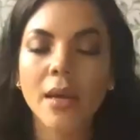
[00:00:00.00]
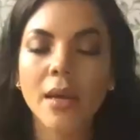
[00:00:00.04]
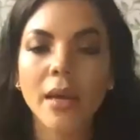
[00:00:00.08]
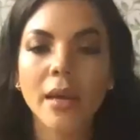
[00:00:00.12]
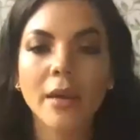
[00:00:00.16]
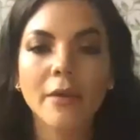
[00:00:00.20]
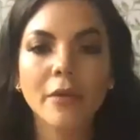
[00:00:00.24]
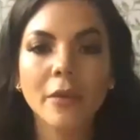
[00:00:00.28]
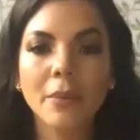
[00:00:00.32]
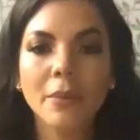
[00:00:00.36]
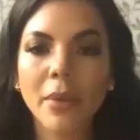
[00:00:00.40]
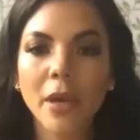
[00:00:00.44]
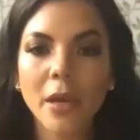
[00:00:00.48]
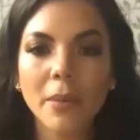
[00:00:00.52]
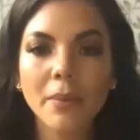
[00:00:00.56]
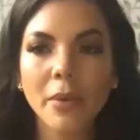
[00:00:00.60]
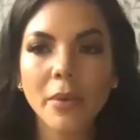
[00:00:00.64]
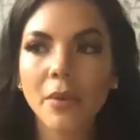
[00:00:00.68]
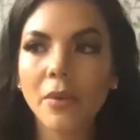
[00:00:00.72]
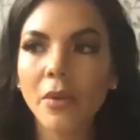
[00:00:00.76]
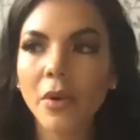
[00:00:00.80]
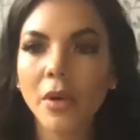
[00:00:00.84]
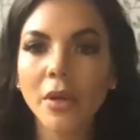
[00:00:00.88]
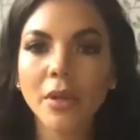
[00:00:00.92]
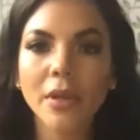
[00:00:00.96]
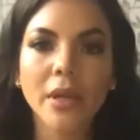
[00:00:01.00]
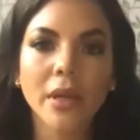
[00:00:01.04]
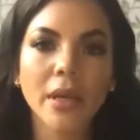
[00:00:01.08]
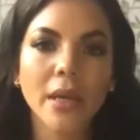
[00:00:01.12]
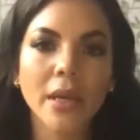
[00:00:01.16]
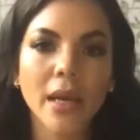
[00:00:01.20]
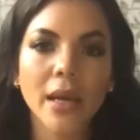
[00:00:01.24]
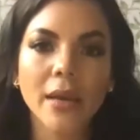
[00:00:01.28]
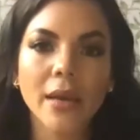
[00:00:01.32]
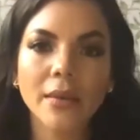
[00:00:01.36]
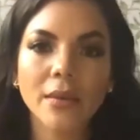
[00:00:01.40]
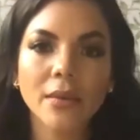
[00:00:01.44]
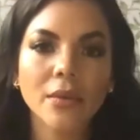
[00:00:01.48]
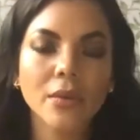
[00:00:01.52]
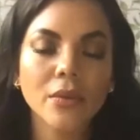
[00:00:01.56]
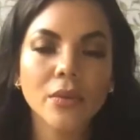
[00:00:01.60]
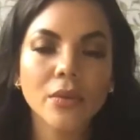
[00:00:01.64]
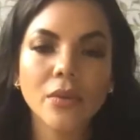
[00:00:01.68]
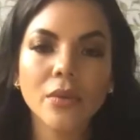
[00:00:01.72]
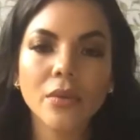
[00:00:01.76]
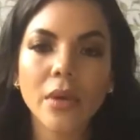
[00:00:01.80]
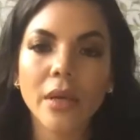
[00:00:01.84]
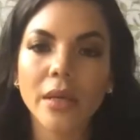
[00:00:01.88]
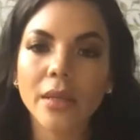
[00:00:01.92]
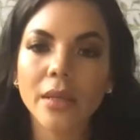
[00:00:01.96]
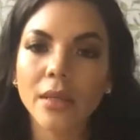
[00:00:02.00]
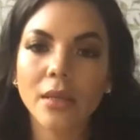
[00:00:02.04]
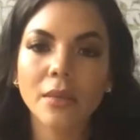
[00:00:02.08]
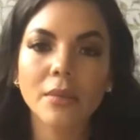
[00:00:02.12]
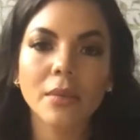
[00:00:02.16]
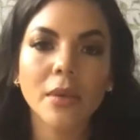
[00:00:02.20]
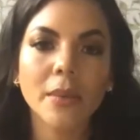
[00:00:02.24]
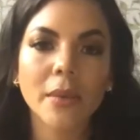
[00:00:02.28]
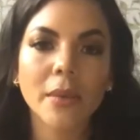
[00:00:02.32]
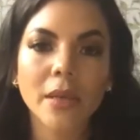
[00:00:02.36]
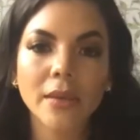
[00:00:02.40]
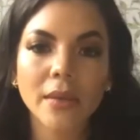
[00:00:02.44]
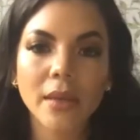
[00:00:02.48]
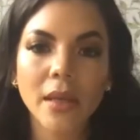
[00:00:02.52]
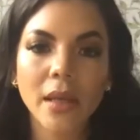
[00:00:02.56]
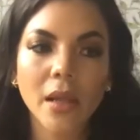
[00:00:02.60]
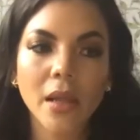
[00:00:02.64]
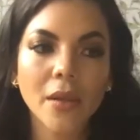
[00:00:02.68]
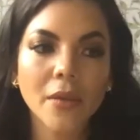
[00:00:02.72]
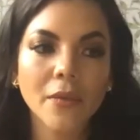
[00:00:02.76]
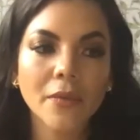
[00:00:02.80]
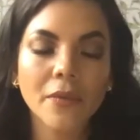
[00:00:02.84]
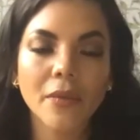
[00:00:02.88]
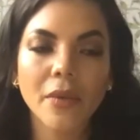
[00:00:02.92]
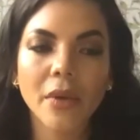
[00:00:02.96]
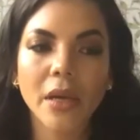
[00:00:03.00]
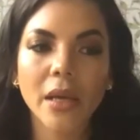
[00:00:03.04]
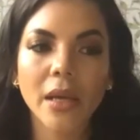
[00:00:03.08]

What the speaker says: Every paperwork that I had to do, I did it by myself.